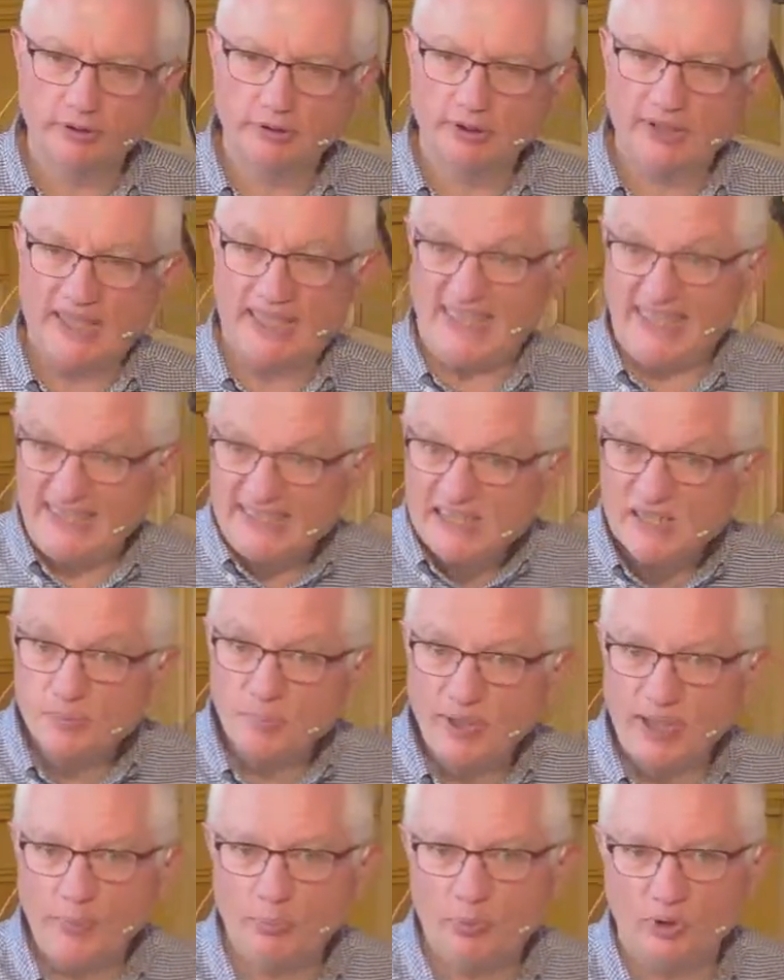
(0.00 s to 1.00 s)
his
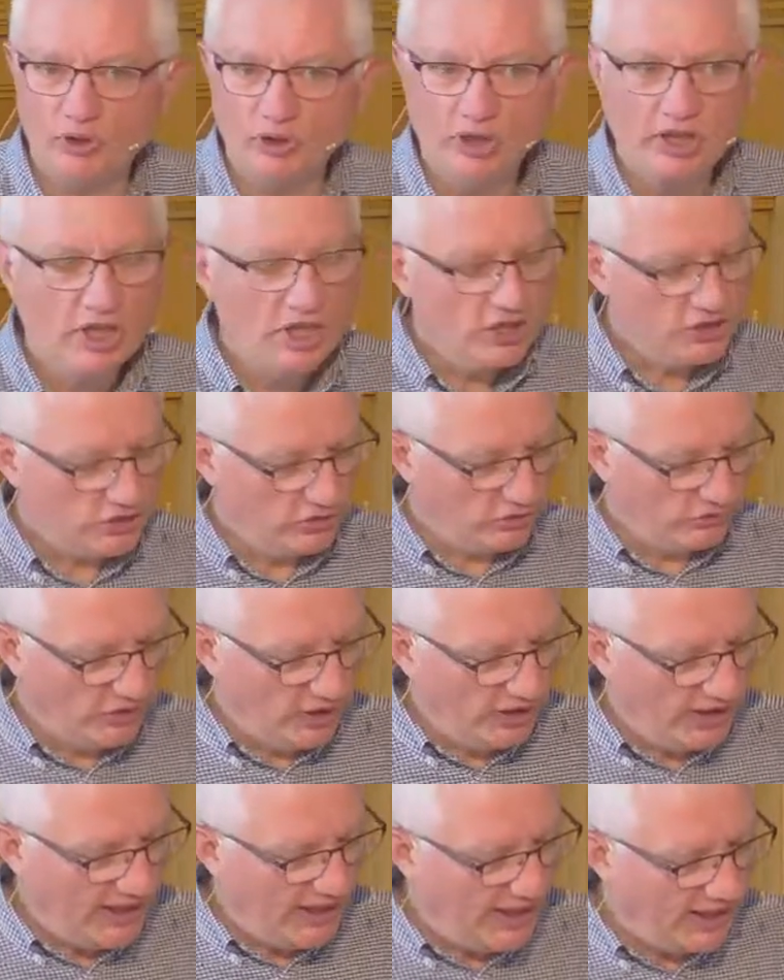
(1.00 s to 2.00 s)
people, to the
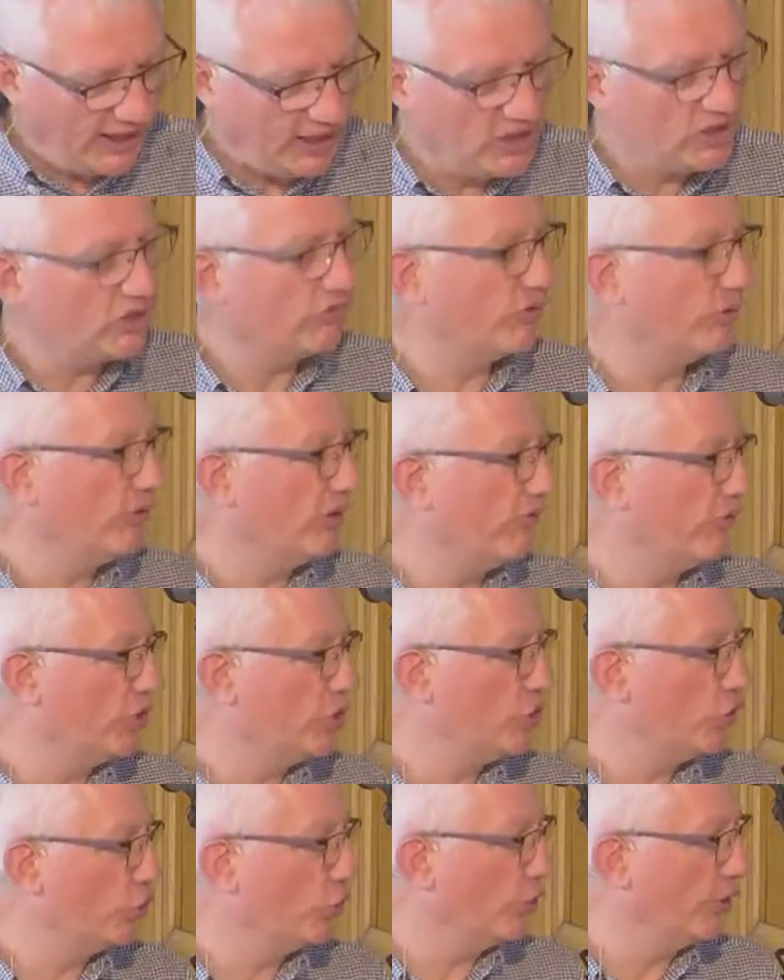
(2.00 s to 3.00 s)
very edge of the River
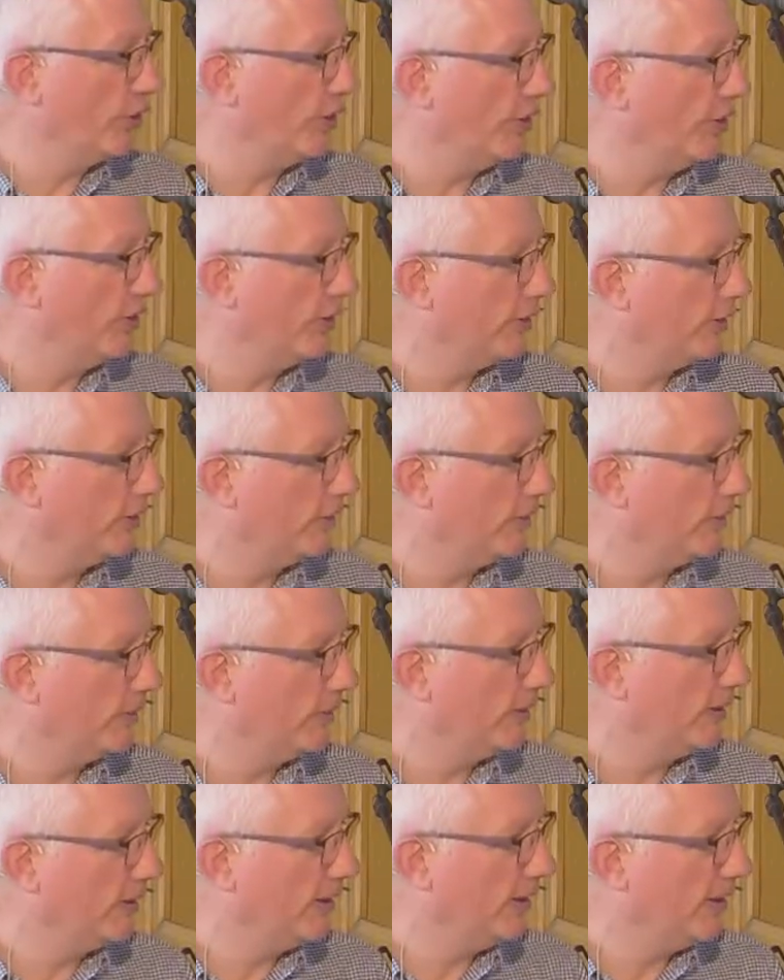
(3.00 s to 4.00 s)
Jordan.
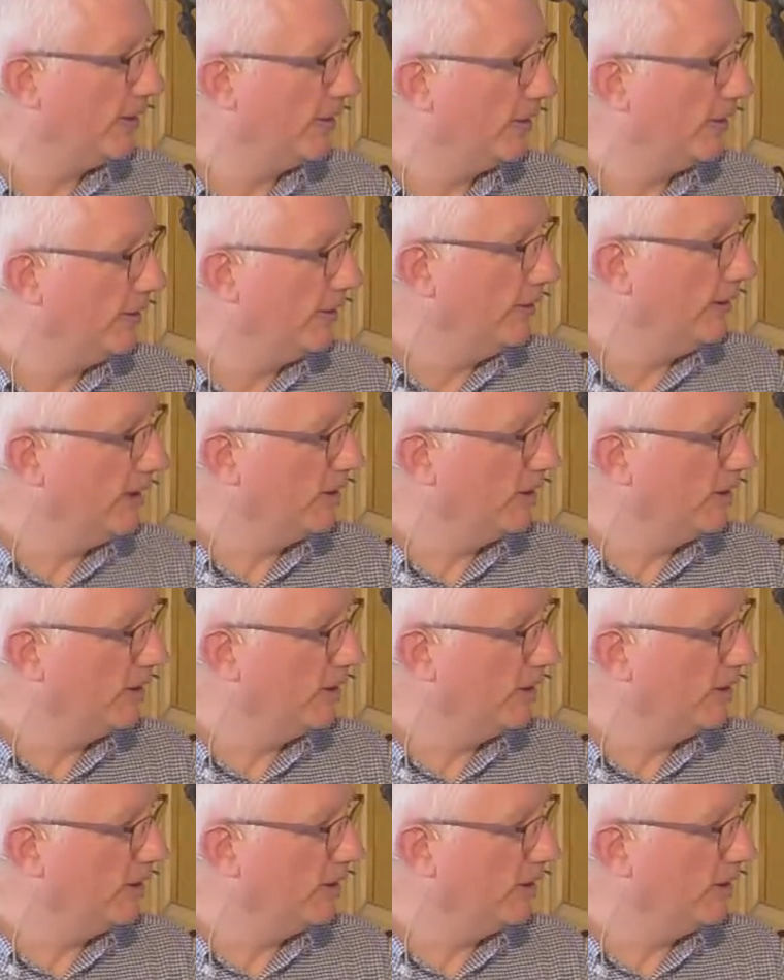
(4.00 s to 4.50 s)
He